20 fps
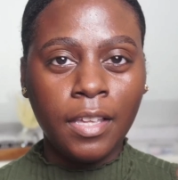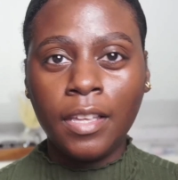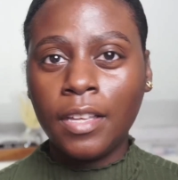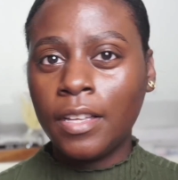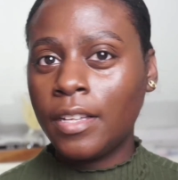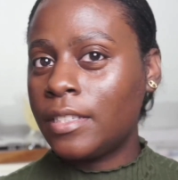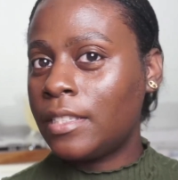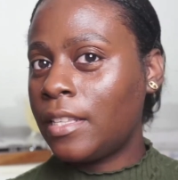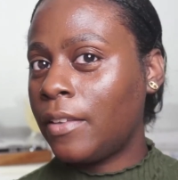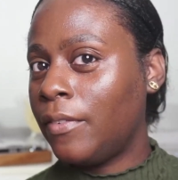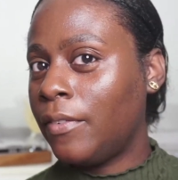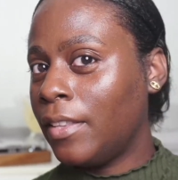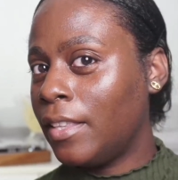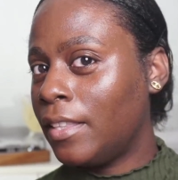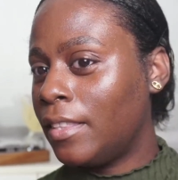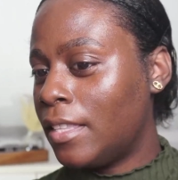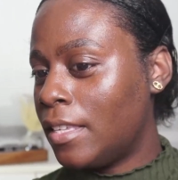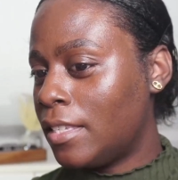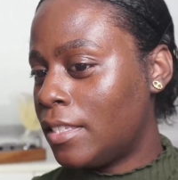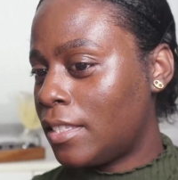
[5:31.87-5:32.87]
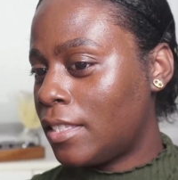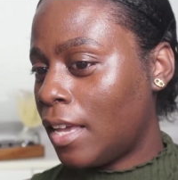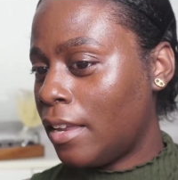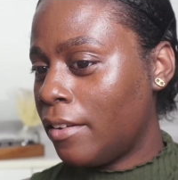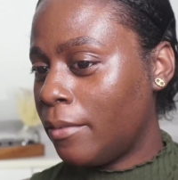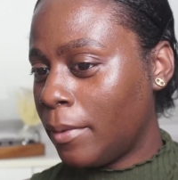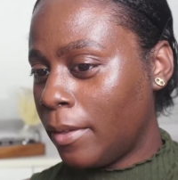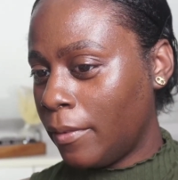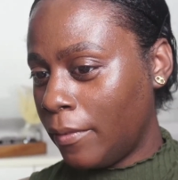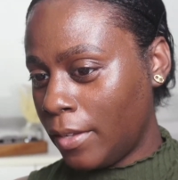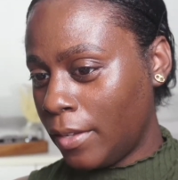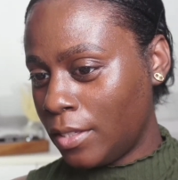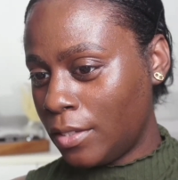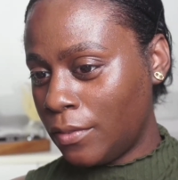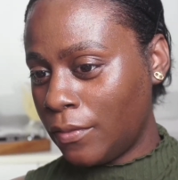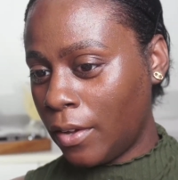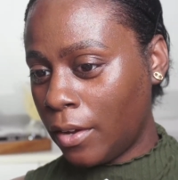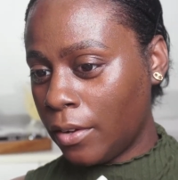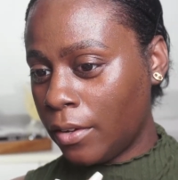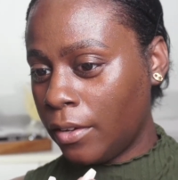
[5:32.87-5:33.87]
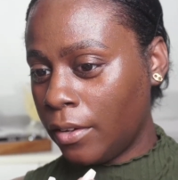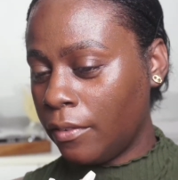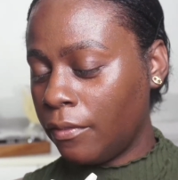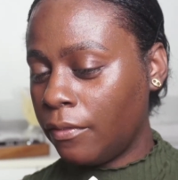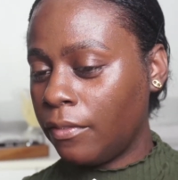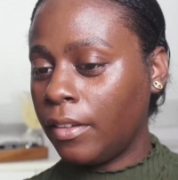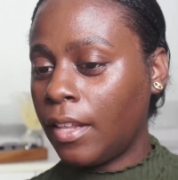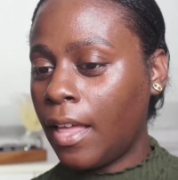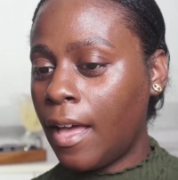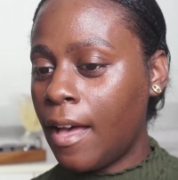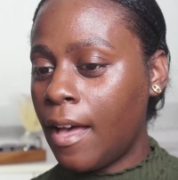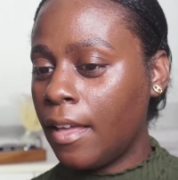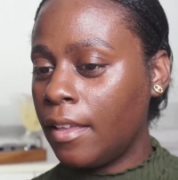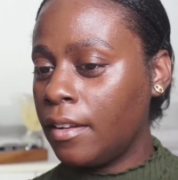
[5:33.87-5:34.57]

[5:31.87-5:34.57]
because I feel like this side of my face is very flat.